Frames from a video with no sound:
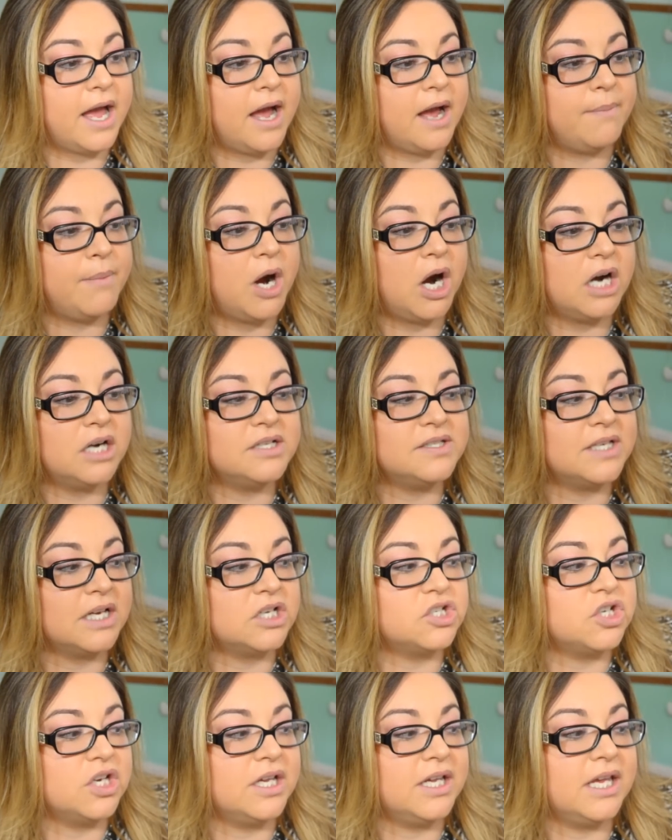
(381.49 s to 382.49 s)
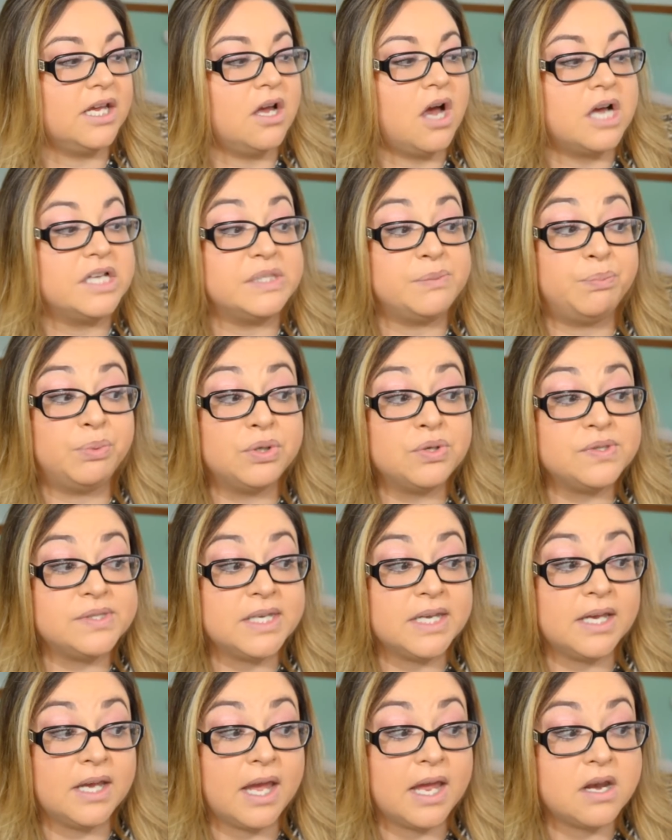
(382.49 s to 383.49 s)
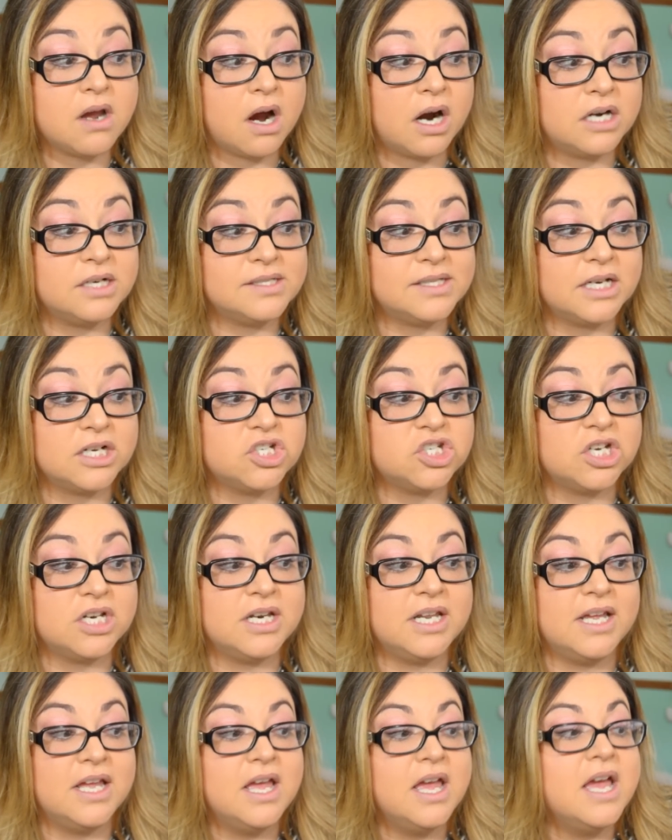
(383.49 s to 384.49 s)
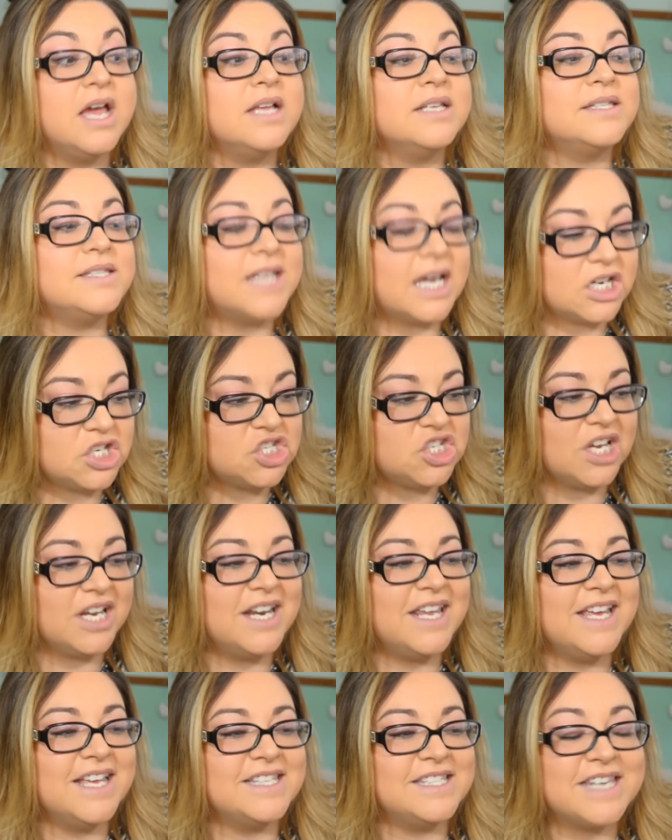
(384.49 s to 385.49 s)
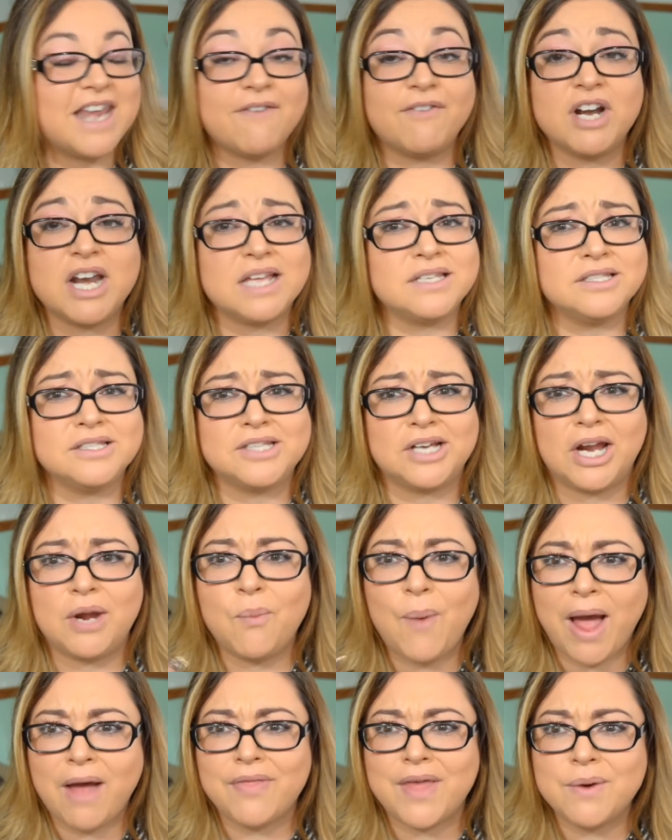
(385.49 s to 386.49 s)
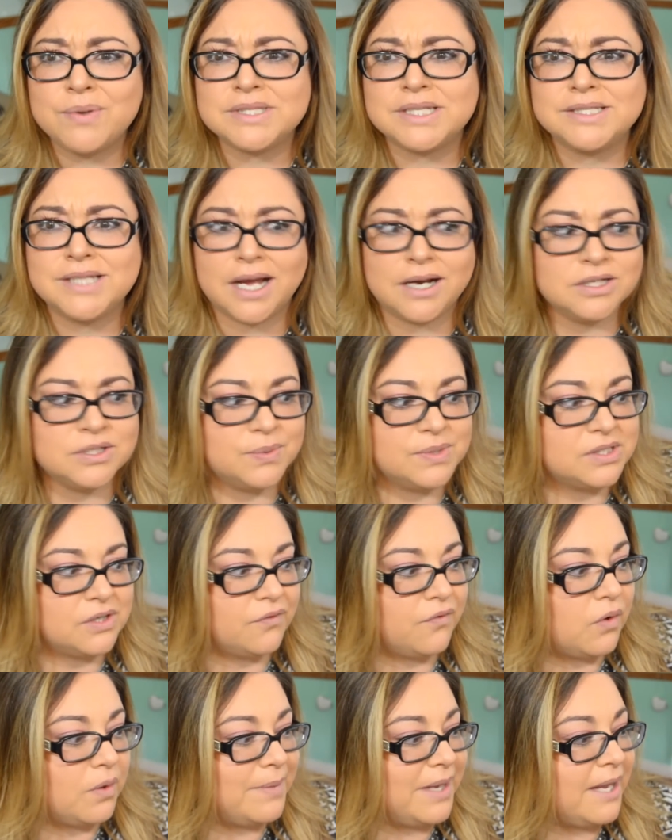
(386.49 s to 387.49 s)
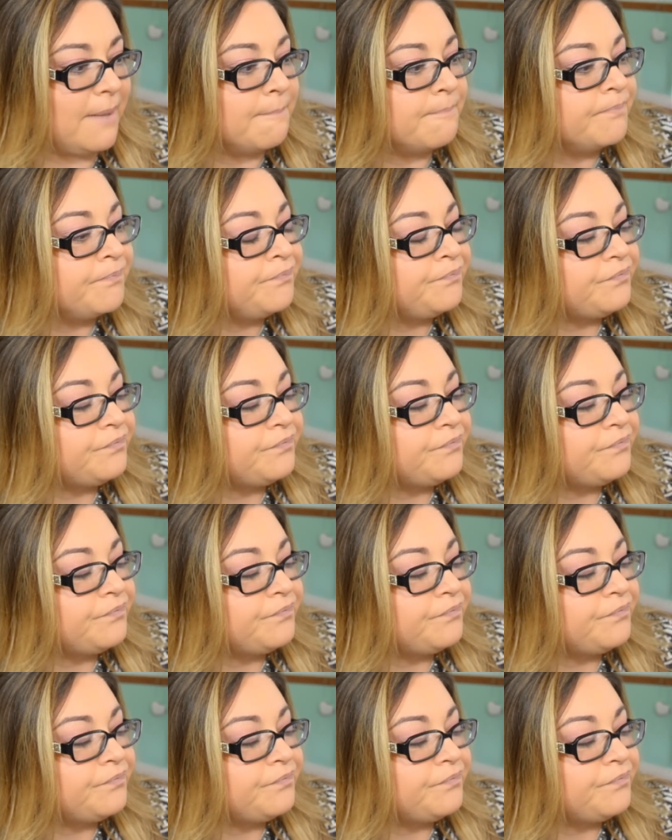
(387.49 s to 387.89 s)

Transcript: Um, hard suction can cause bruising and hard suction suction is never necessary. Wow, that was a tongue twister for me.